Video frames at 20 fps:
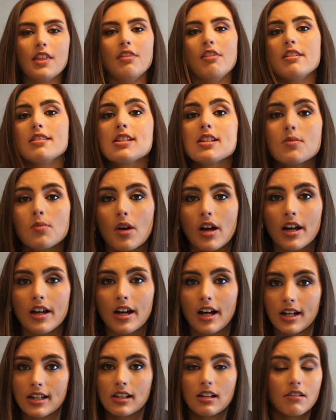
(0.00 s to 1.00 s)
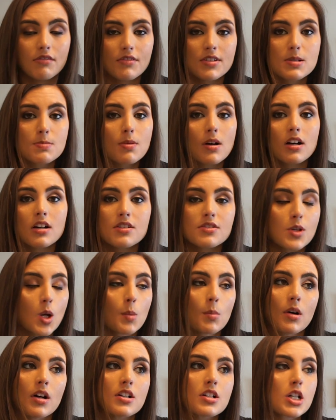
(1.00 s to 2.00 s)
This is why I love this pug
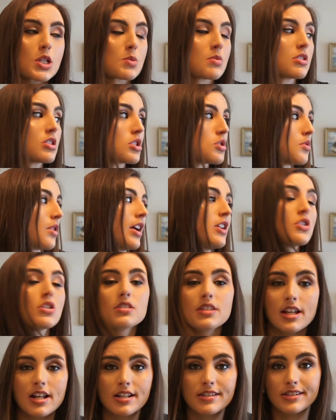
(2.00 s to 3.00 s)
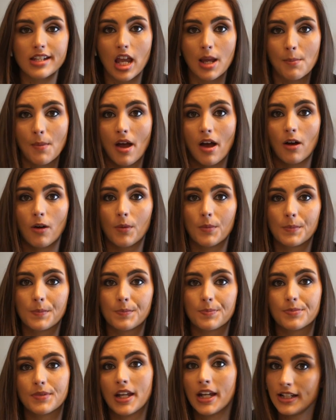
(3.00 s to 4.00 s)
so much, because when Stranger Things came out,
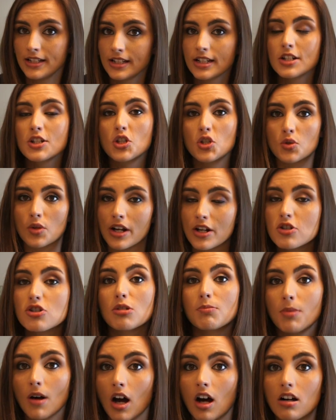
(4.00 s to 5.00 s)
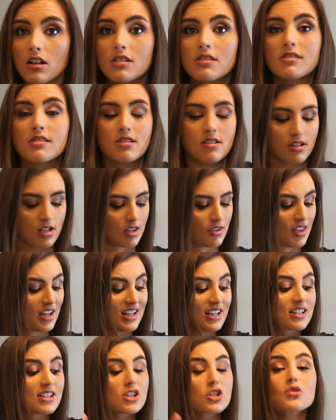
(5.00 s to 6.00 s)
he did a Stranger Pugs. And then
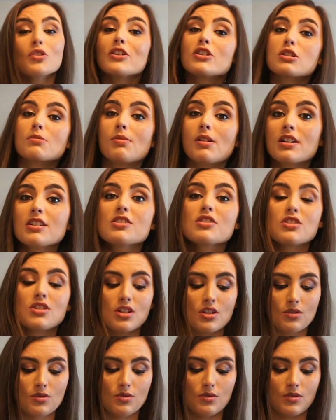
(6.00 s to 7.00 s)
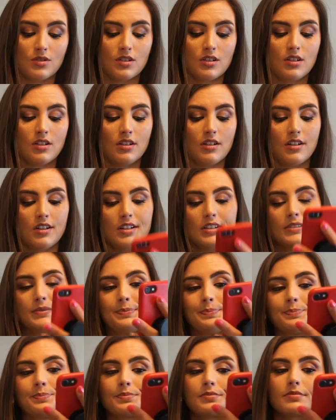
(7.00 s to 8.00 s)
he did Stranger Pugs 2.
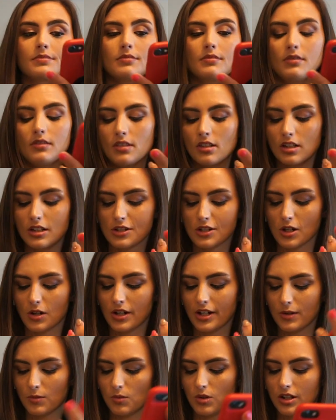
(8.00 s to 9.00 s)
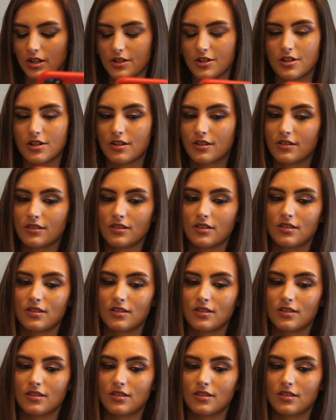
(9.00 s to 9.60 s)
Let's go ahead and watch.